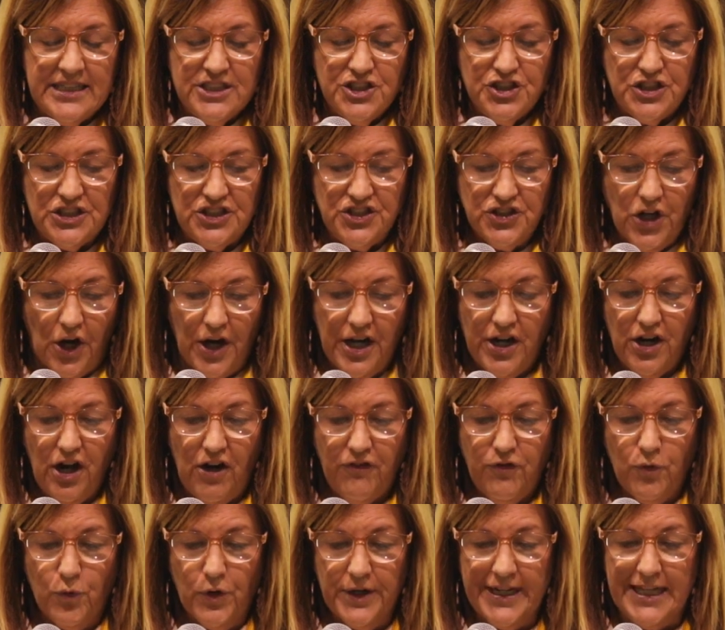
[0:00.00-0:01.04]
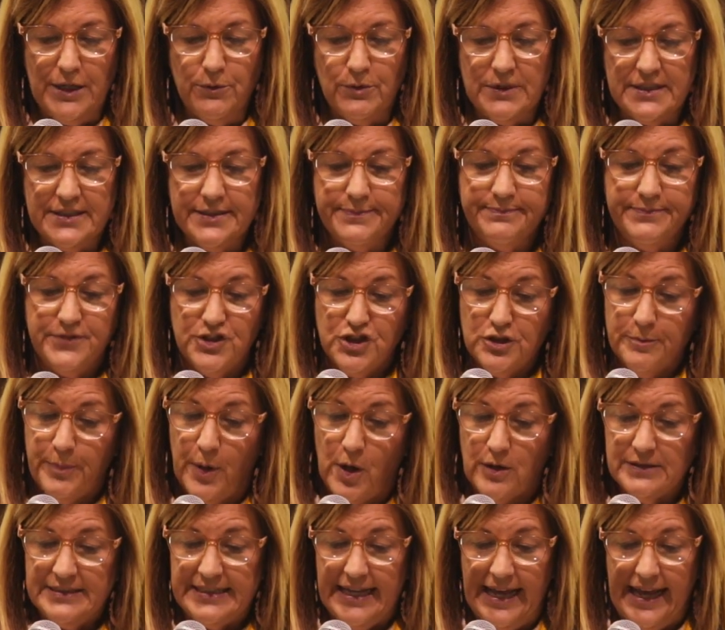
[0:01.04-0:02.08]
She started off working with
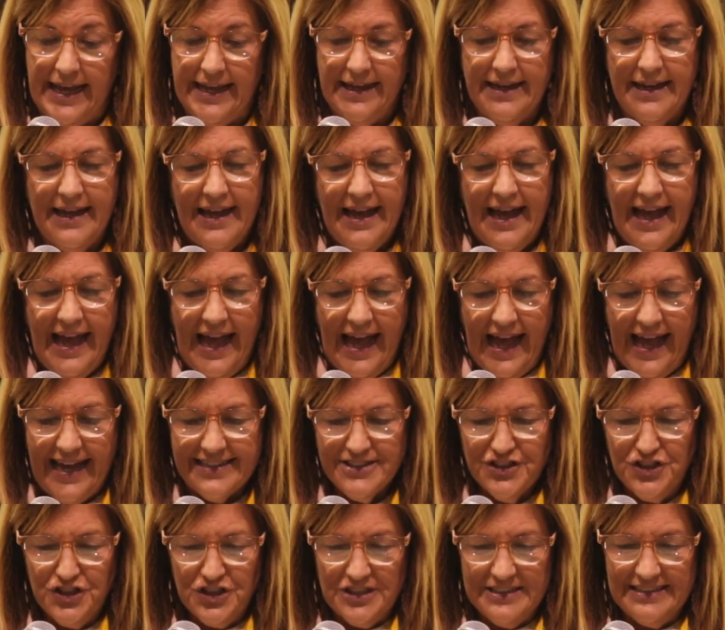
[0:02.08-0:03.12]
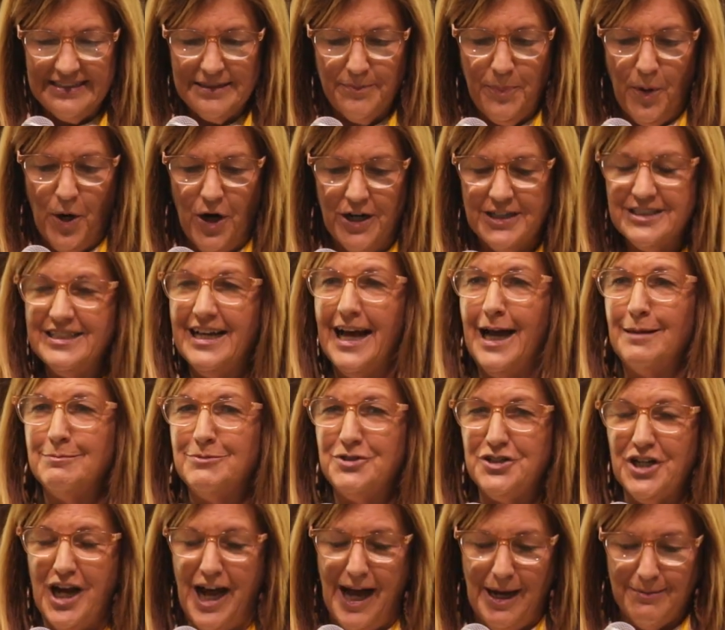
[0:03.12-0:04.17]
Chipotle as just a part-time
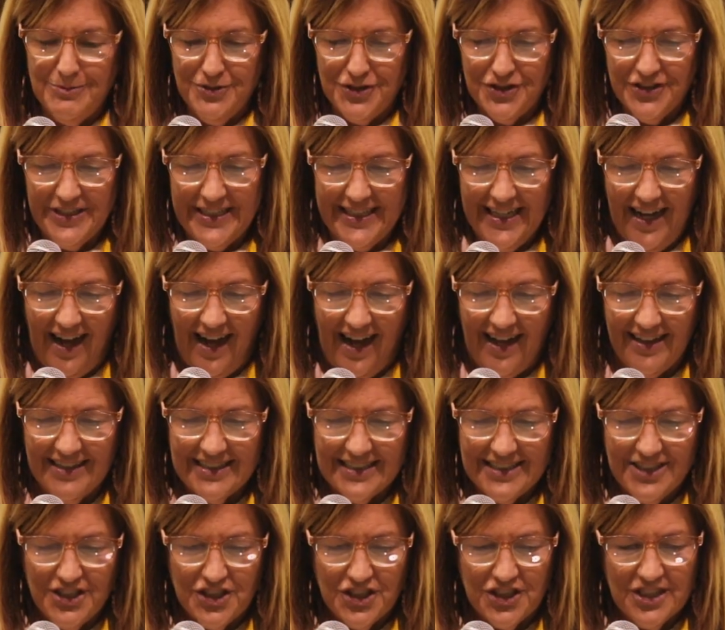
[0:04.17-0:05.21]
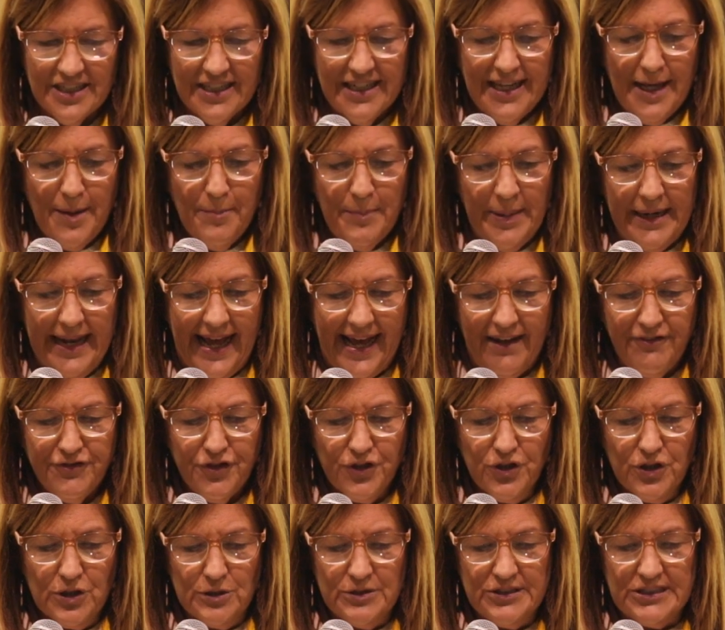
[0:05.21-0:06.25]
job during college, but
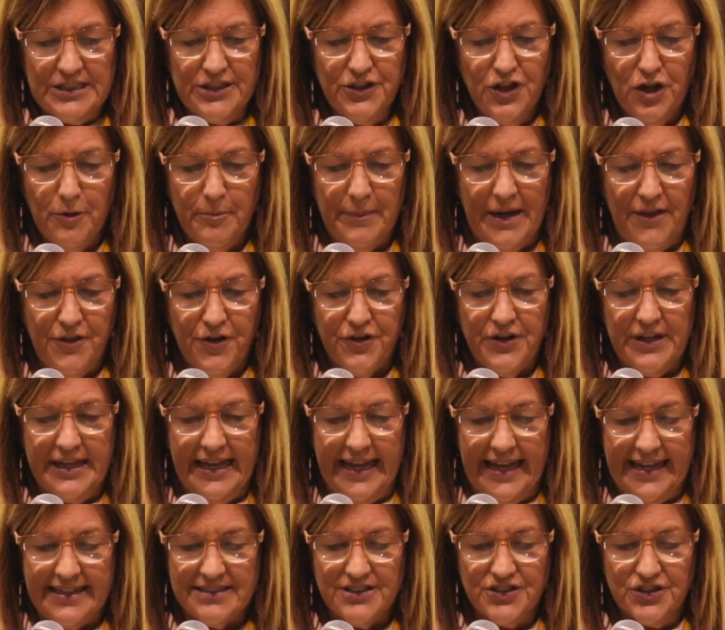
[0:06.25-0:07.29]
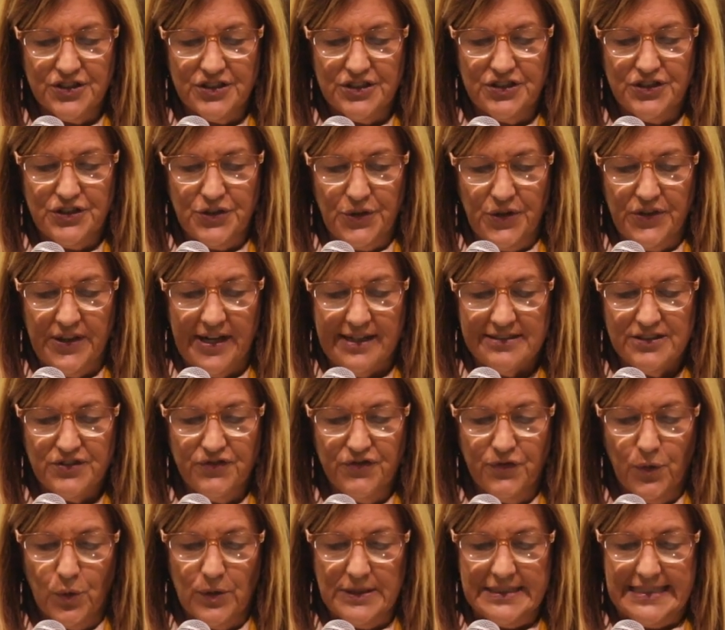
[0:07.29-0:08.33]
after losing her mother to cancer in
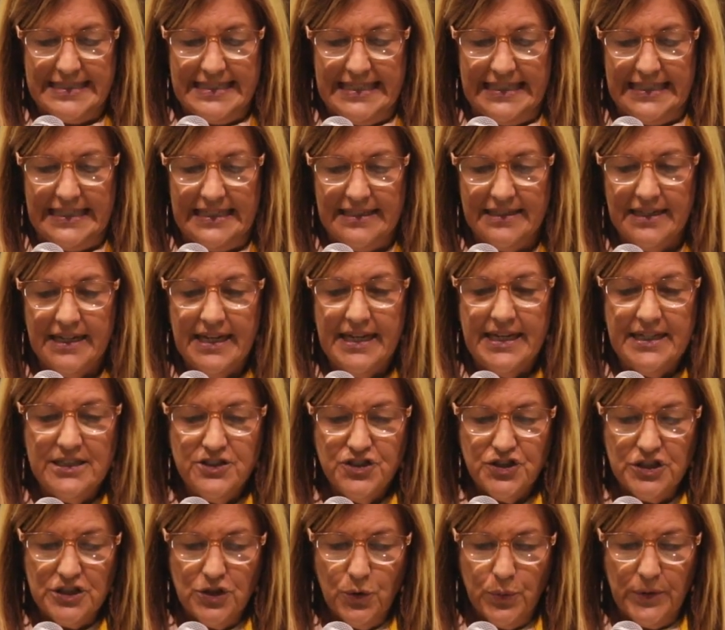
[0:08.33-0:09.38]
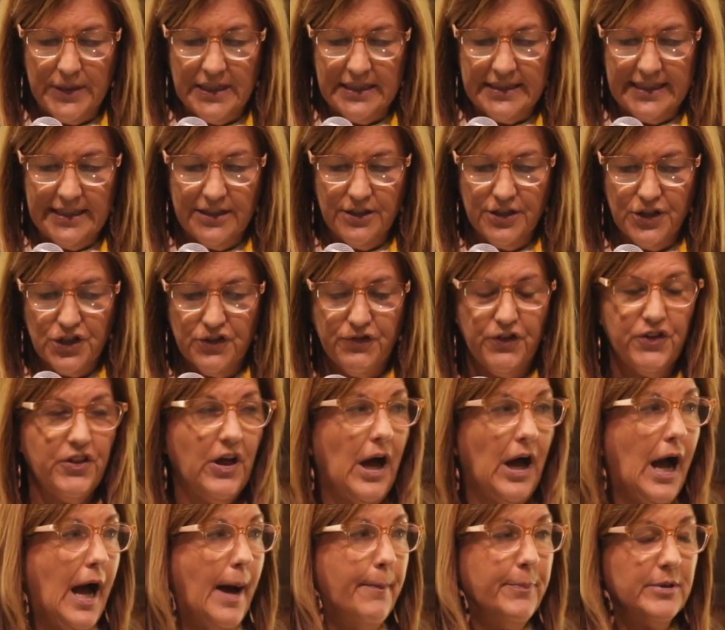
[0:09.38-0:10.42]
2014, she quickly looked for
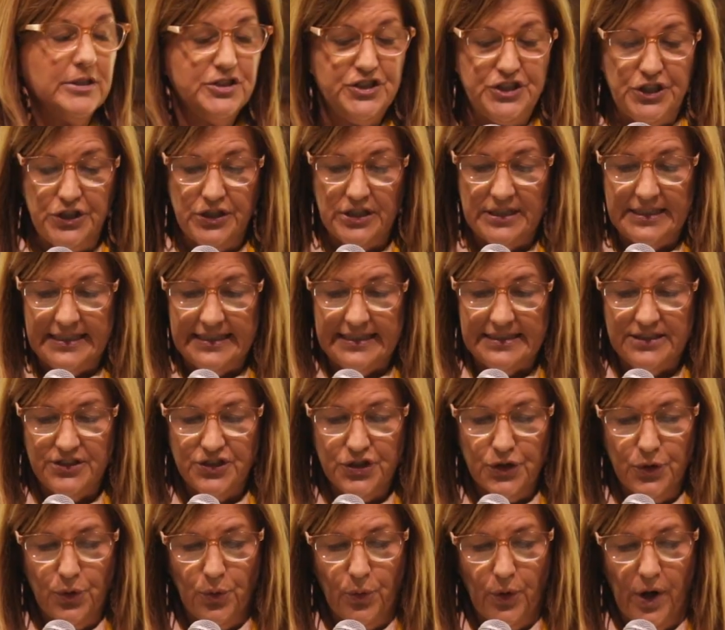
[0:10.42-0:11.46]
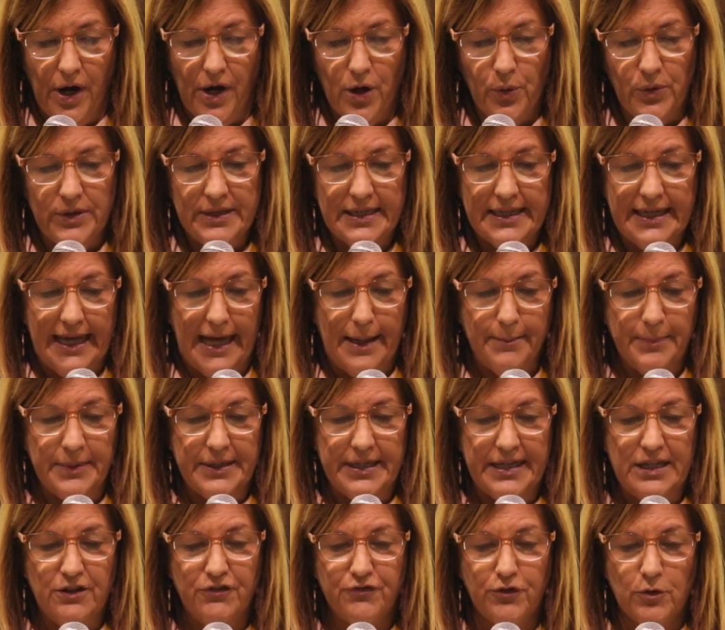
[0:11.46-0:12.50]
the opportunity to grow in the
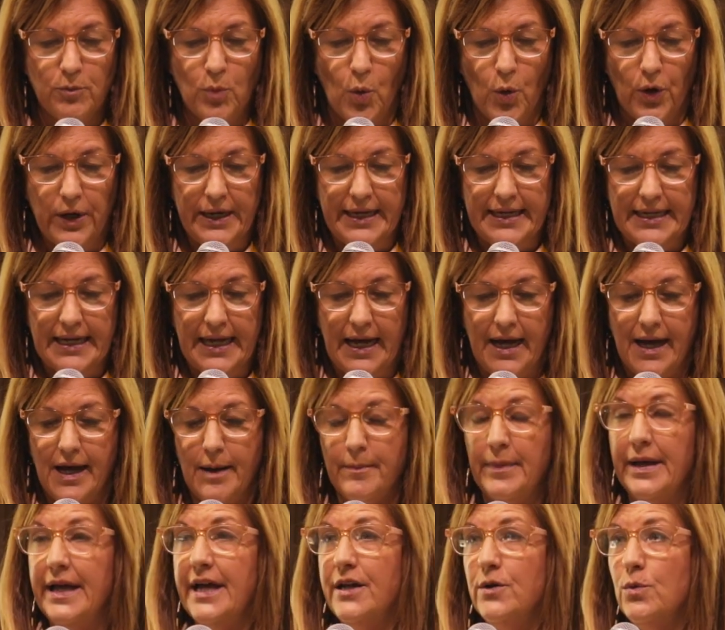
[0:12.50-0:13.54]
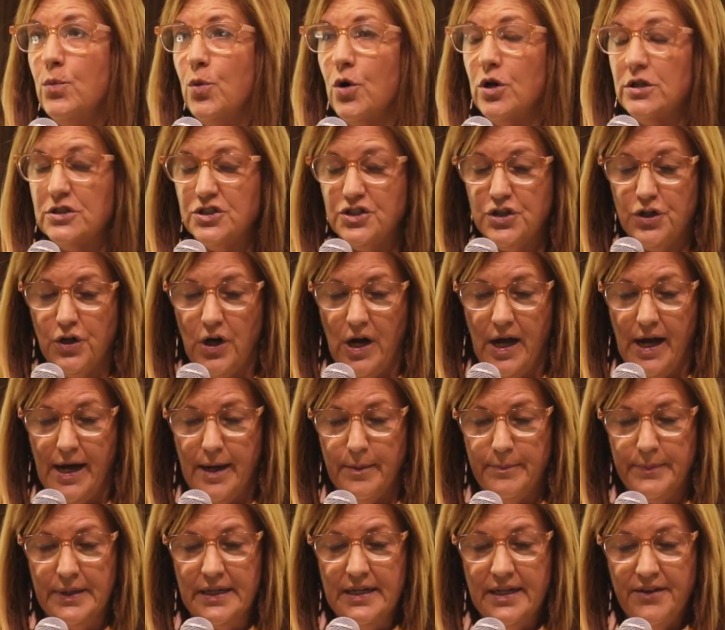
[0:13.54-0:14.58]
company for more income and worked her way up
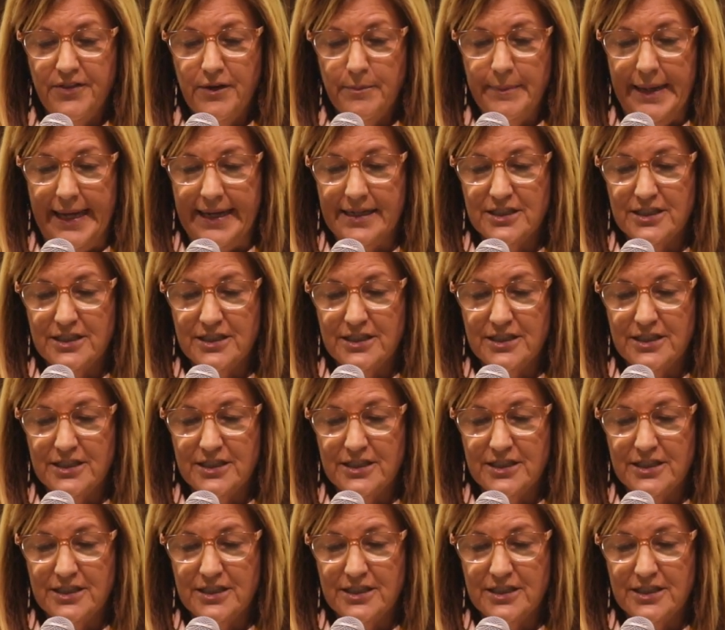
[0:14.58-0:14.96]
the